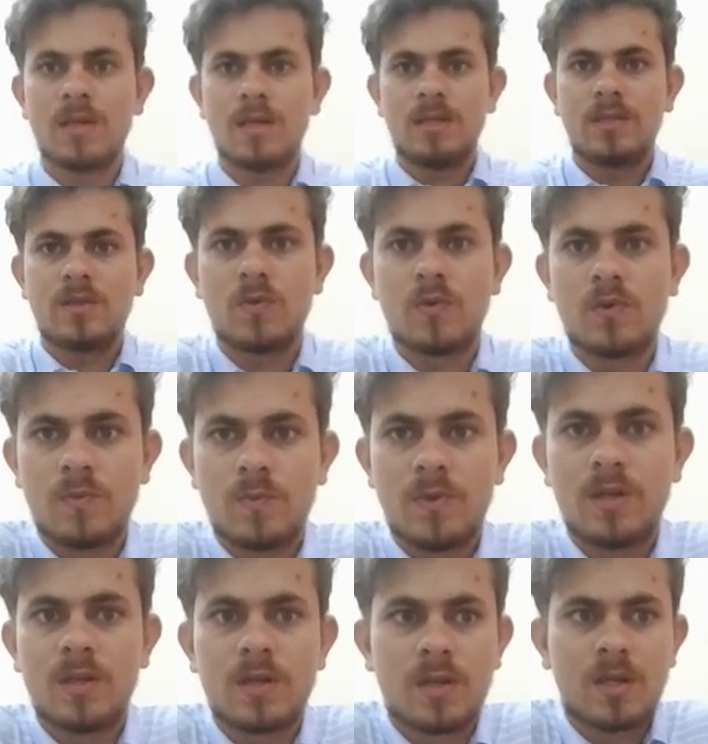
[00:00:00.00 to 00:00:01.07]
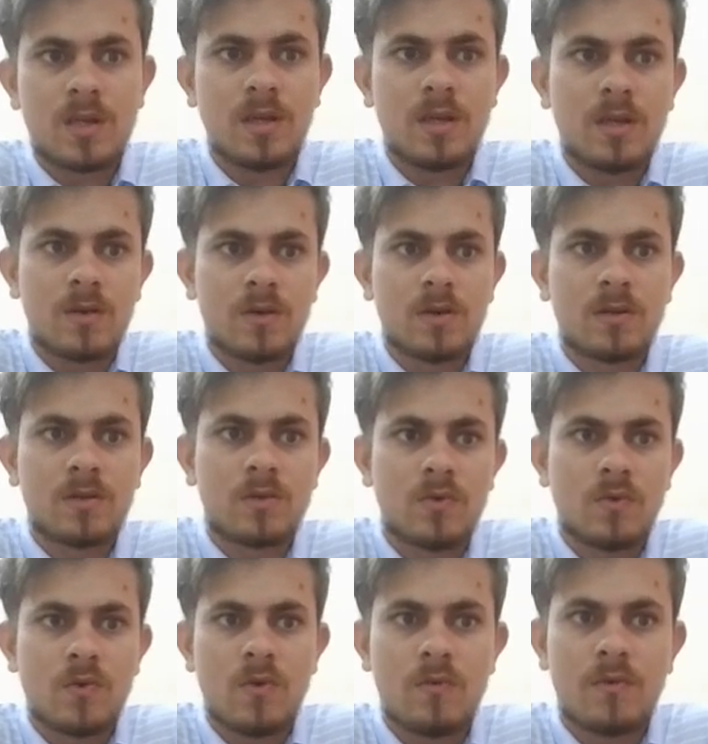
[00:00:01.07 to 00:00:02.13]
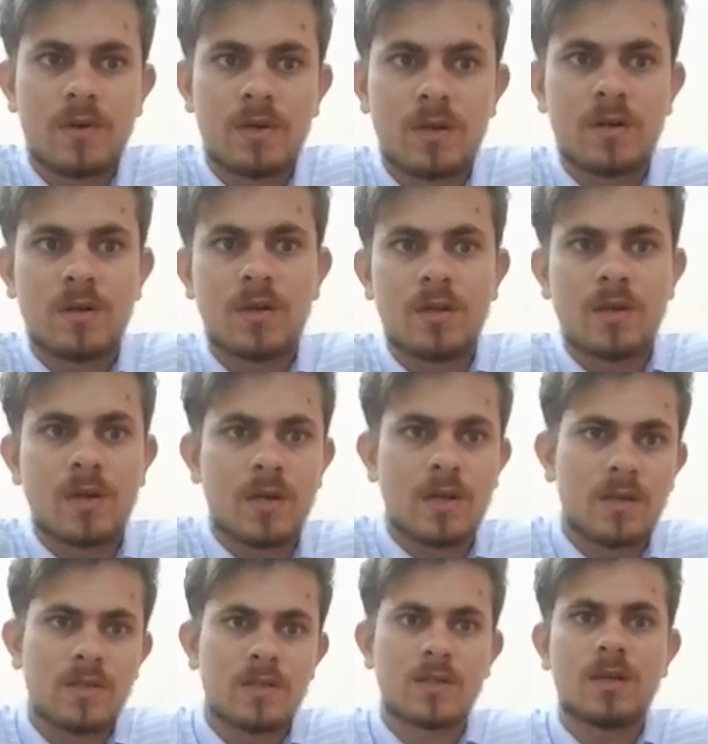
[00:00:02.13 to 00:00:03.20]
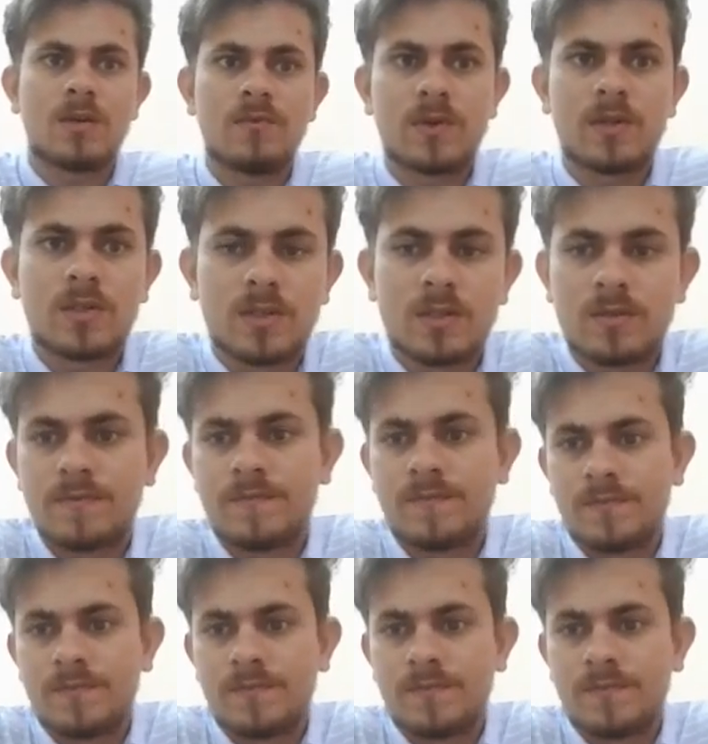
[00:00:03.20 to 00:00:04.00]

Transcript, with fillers: which could be the key to overturning Kenny's conviction